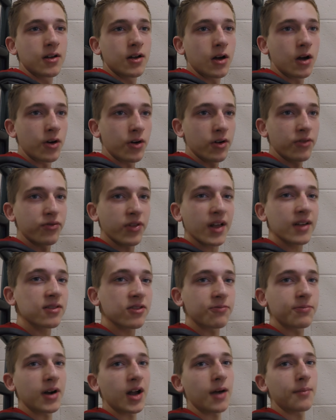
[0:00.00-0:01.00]
A
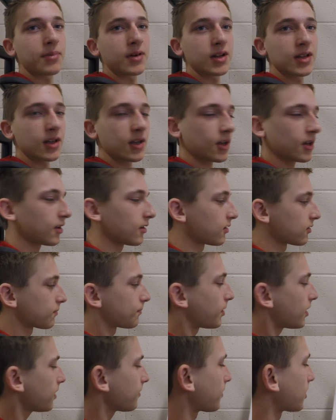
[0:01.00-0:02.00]
reflexive property is
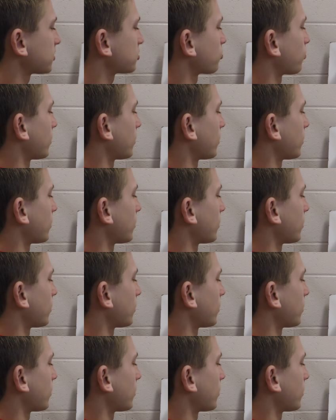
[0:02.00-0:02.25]
pretty much